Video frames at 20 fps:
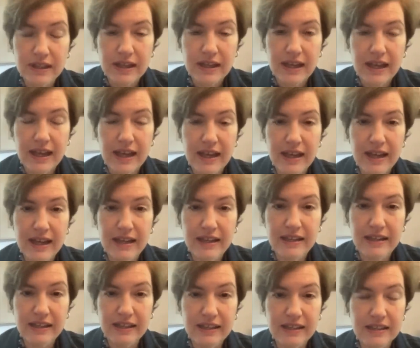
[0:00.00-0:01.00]
and
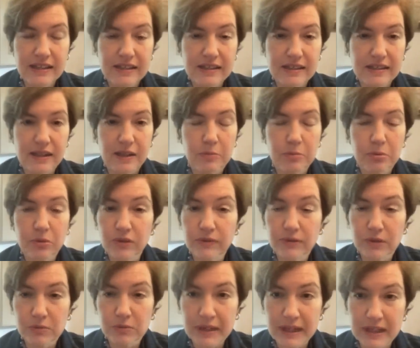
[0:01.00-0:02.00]
his
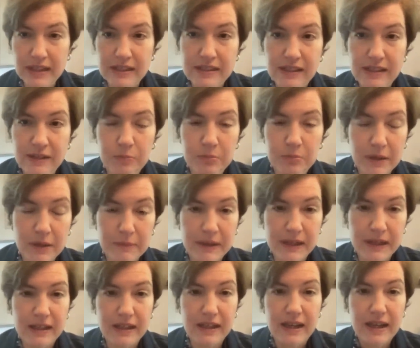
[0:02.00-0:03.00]
approval ratings have
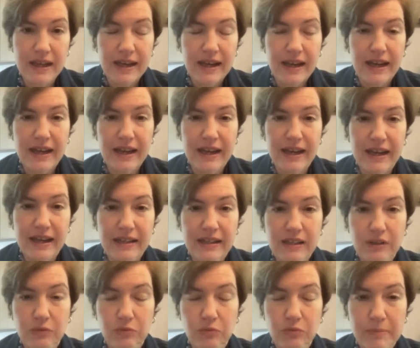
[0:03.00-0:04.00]
plummeted
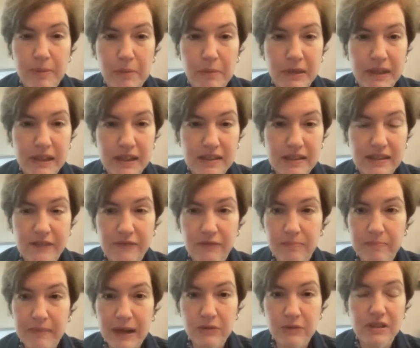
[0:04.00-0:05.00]
and Republicans have
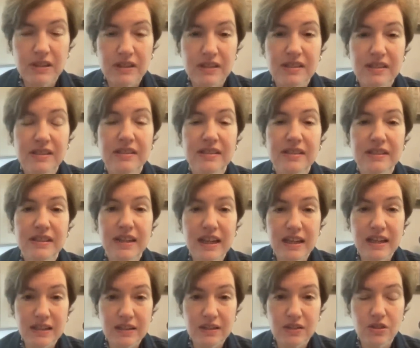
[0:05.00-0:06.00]
mounted a
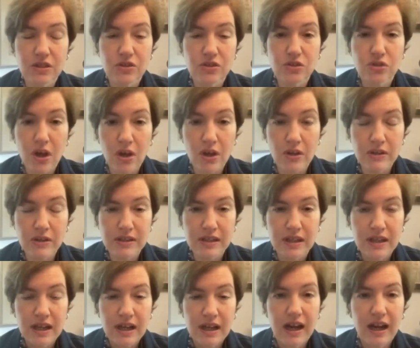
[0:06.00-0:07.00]
sustained assault
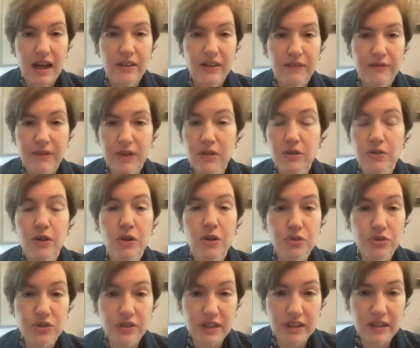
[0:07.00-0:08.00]
on the very
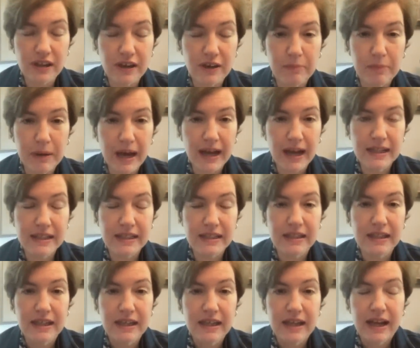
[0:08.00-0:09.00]
notion of
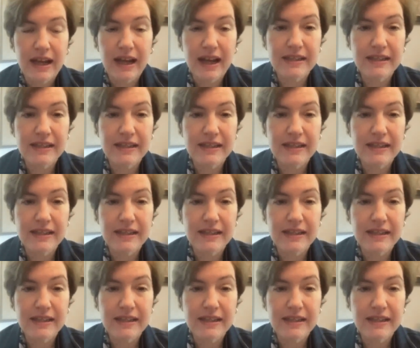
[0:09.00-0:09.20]
Biden as